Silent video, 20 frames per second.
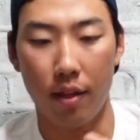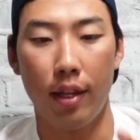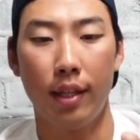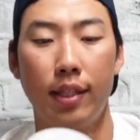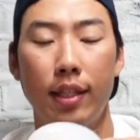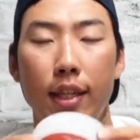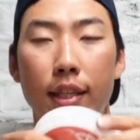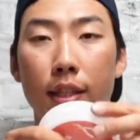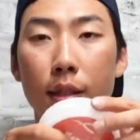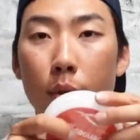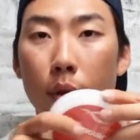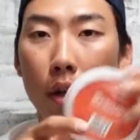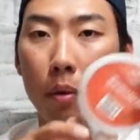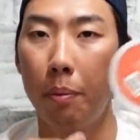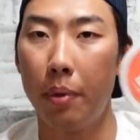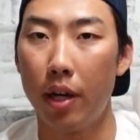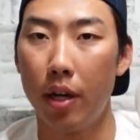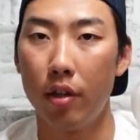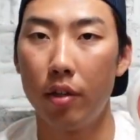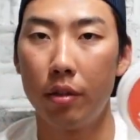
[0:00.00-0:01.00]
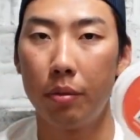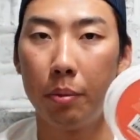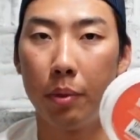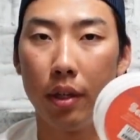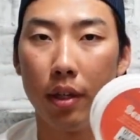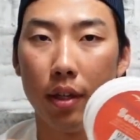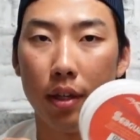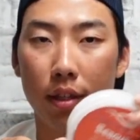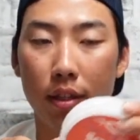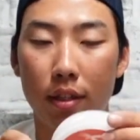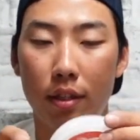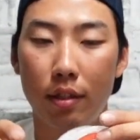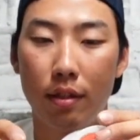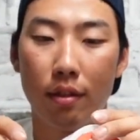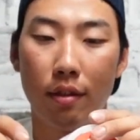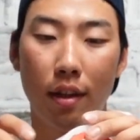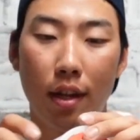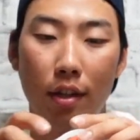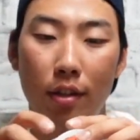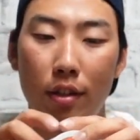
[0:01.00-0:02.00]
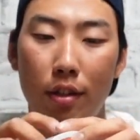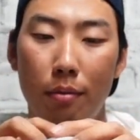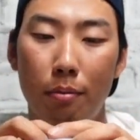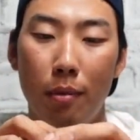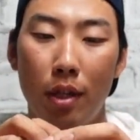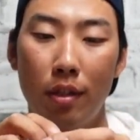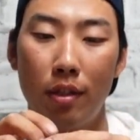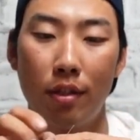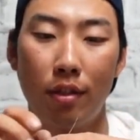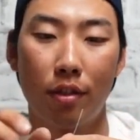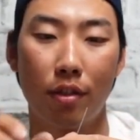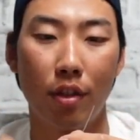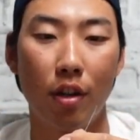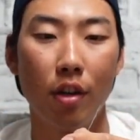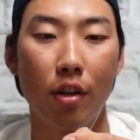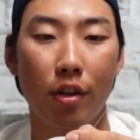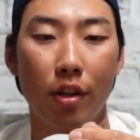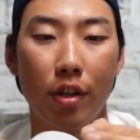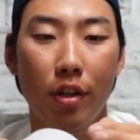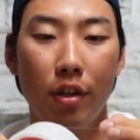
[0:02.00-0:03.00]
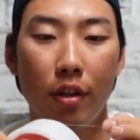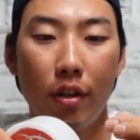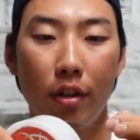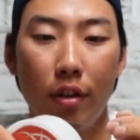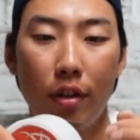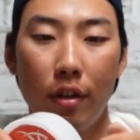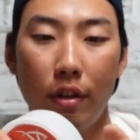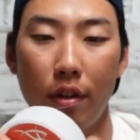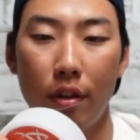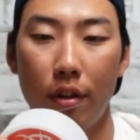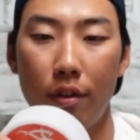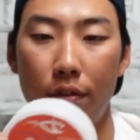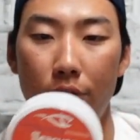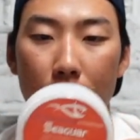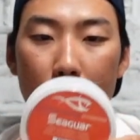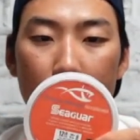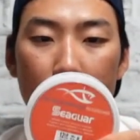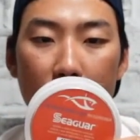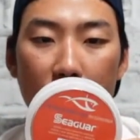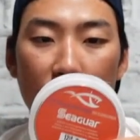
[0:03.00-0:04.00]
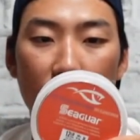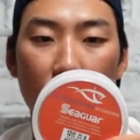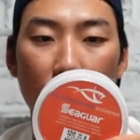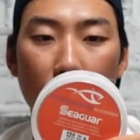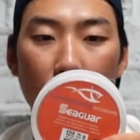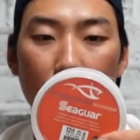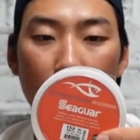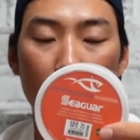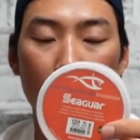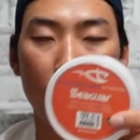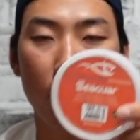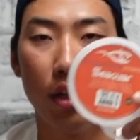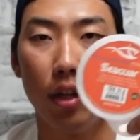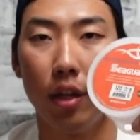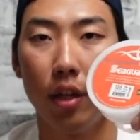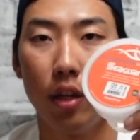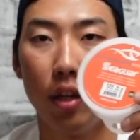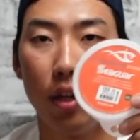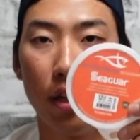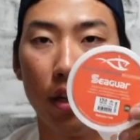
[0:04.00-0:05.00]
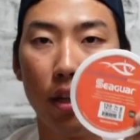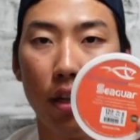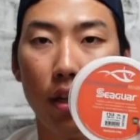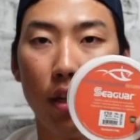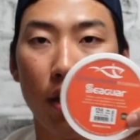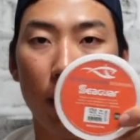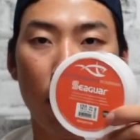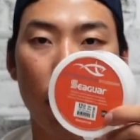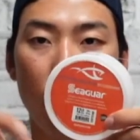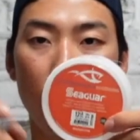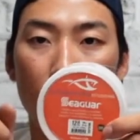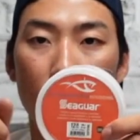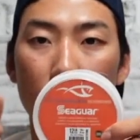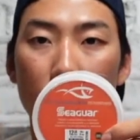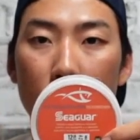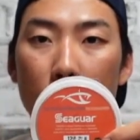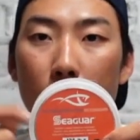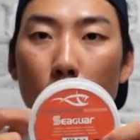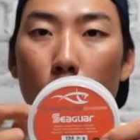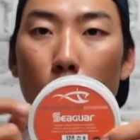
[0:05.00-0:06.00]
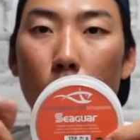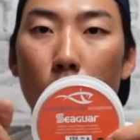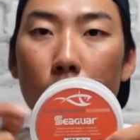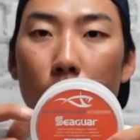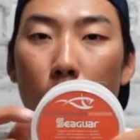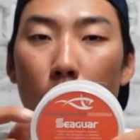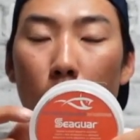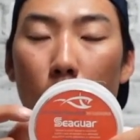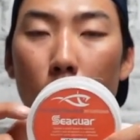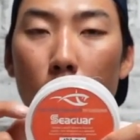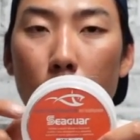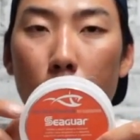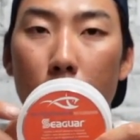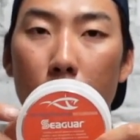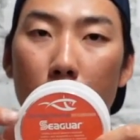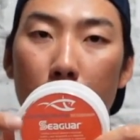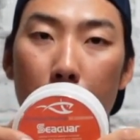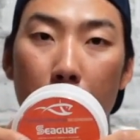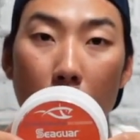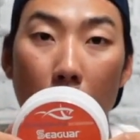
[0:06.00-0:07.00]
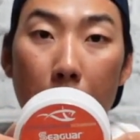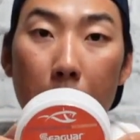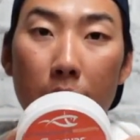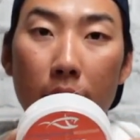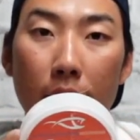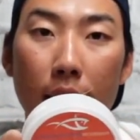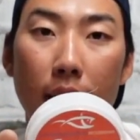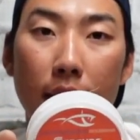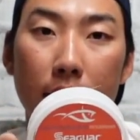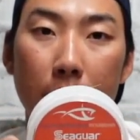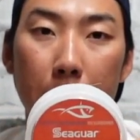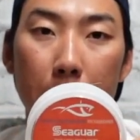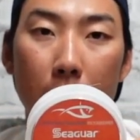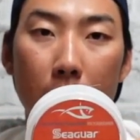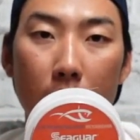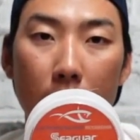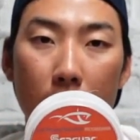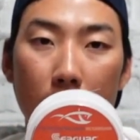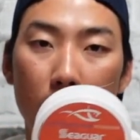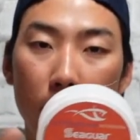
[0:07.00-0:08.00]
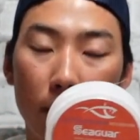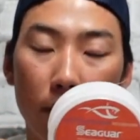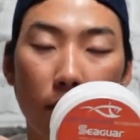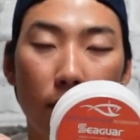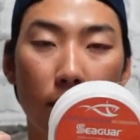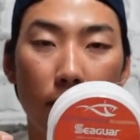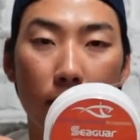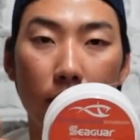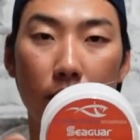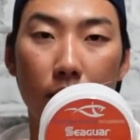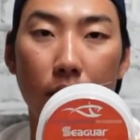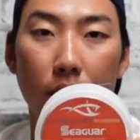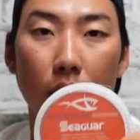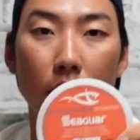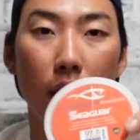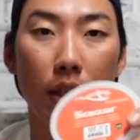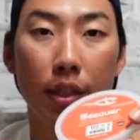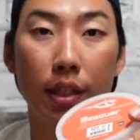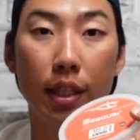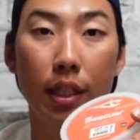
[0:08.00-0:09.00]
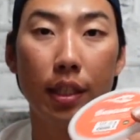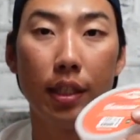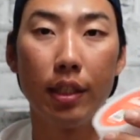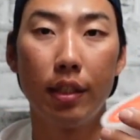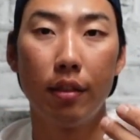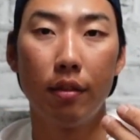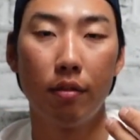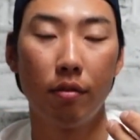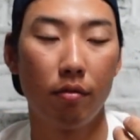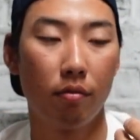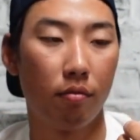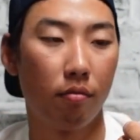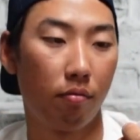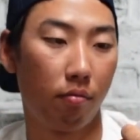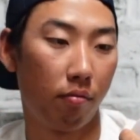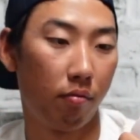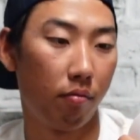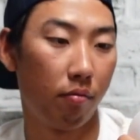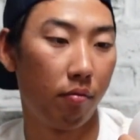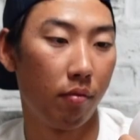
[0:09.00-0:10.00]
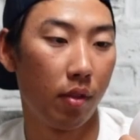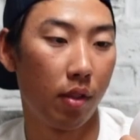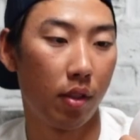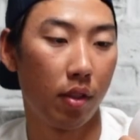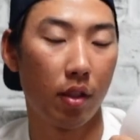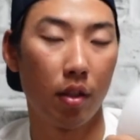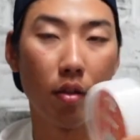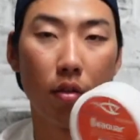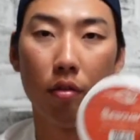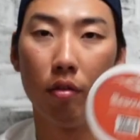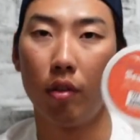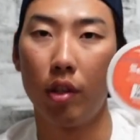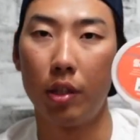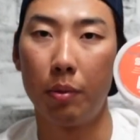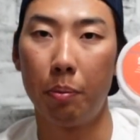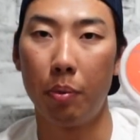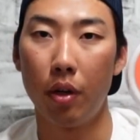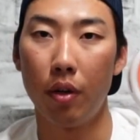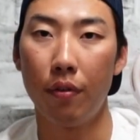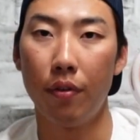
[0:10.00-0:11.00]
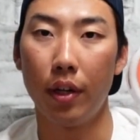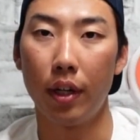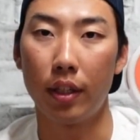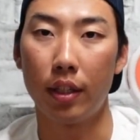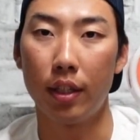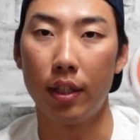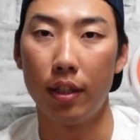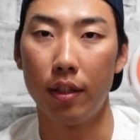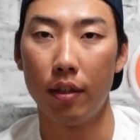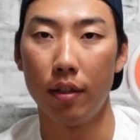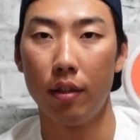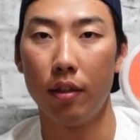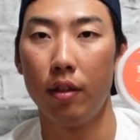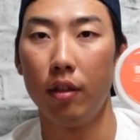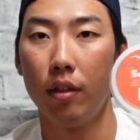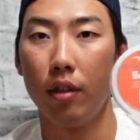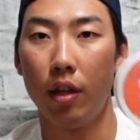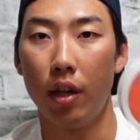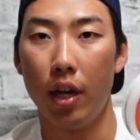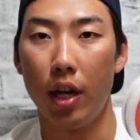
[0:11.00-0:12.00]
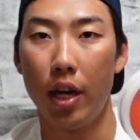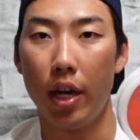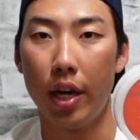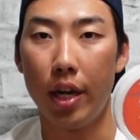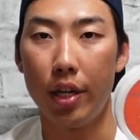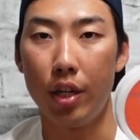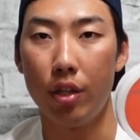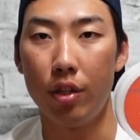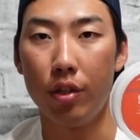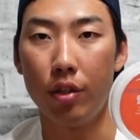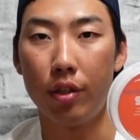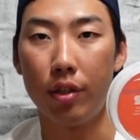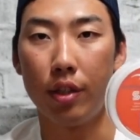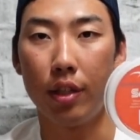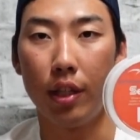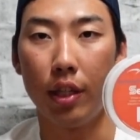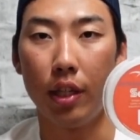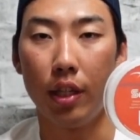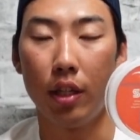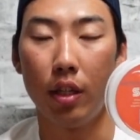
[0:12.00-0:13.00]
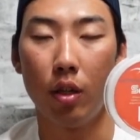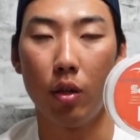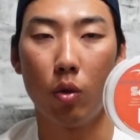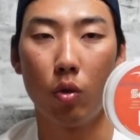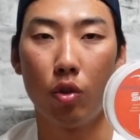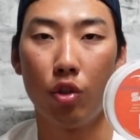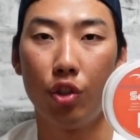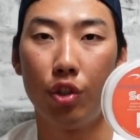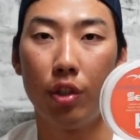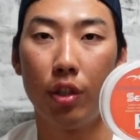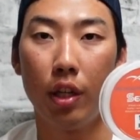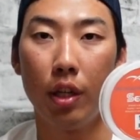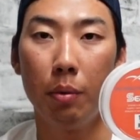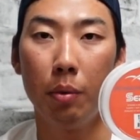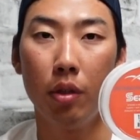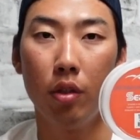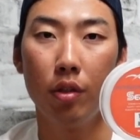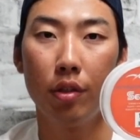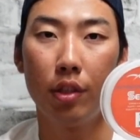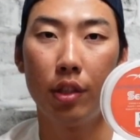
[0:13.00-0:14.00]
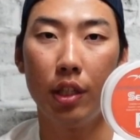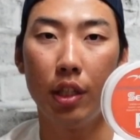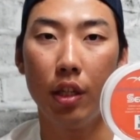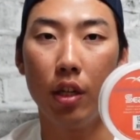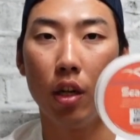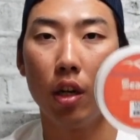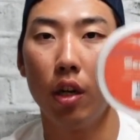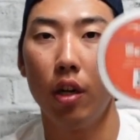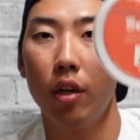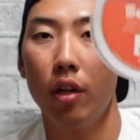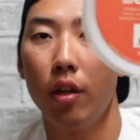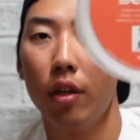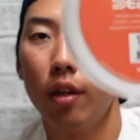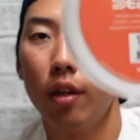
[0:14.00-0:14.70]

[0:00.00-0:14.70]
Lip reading: they say it's 12 pounds, but it's actually much stronger. They're very strong, and this whole roll will probably last me a season, so it's perfect. I use the orange label, Seaguar,